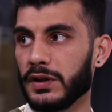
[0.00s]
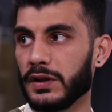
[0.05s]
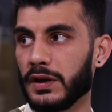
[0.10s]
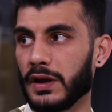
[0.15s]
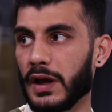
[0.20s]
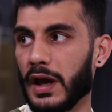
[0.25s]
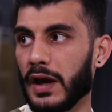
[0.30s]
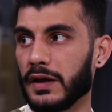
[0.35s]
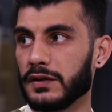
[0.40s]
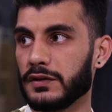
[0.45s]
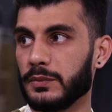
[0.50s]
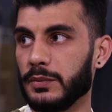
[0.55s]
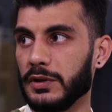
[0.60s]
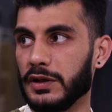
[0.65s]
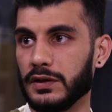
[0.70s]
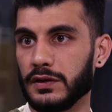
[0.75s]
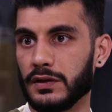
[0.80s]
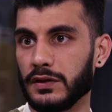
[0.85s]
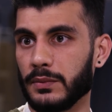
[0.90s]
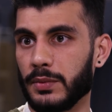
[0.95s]
way that it has
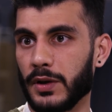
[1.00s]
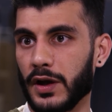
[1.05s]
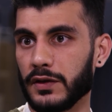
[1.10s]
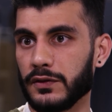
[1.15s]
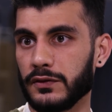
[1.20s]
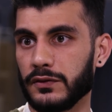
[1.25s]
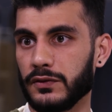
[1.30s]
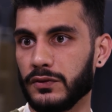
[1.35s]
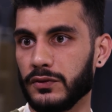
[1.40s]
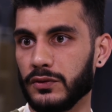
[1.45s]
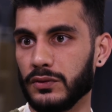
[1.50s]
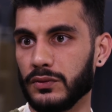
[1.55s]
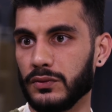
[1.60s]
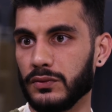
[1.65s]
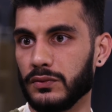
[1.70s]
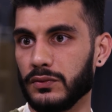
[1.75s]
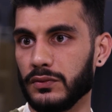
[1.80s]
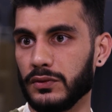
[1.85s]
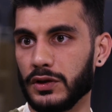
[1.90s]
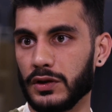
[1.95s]
been in the past
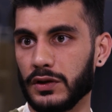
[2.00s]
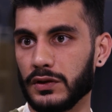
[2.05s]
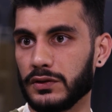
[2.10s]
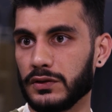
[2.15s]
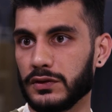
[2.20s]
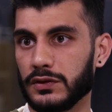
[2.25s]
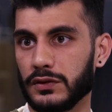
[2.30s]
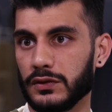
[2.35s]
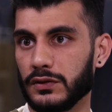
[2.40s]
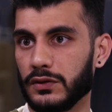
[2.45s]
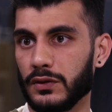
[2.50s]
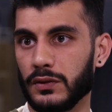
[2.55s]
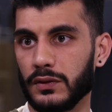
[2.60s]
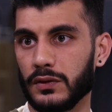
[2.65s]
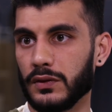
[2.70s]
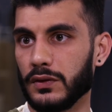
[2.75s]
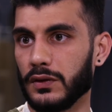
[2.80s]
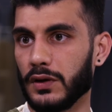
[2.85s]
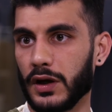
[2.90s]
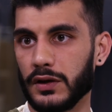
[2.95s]
few years.
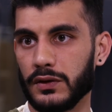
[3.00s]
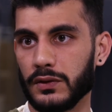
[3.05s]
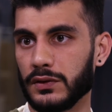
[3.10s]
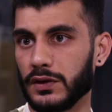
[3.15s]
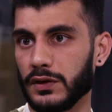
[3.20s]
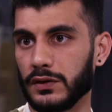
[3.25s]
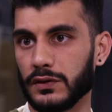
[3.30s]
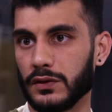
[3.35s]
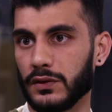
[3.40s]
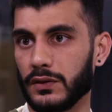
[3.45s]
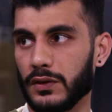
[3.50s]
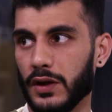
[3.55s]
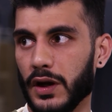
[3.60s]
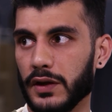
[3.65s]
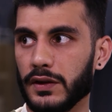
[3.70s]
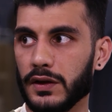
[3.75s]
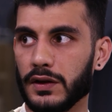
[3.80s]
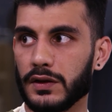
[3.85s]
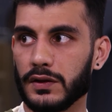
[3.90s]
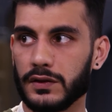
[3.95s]
No, I don't think so.
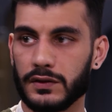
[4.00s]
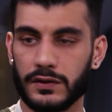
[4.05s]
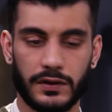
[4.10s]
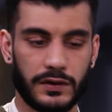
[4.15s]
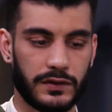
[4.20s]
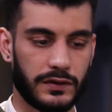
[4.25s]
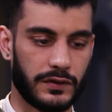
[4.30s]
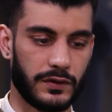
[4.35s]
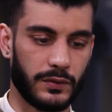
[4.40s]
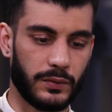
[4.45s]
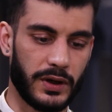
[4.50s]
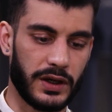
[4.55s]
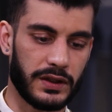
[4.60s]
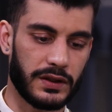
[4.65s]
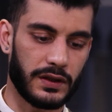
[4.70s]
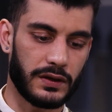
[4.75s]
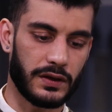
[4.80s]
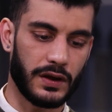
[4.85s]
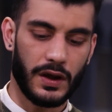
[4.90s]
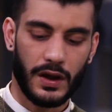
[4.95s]
I think it's the way
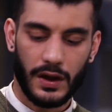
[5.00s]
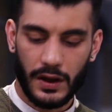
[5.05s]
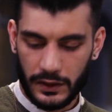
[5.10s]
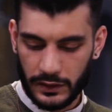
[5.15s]
that